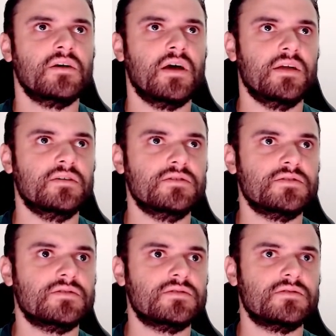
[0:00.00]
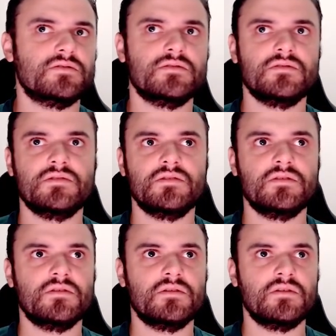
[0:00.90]
headers.
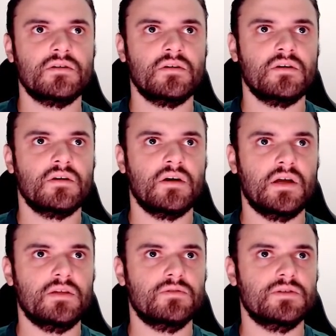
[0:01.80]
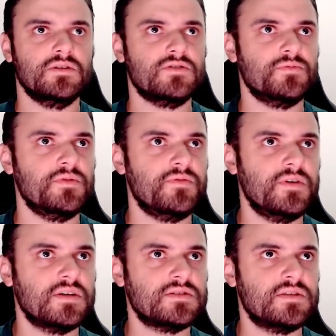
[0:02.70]
I don't want this to be
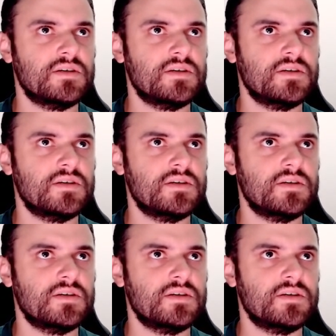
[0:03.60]
fixed.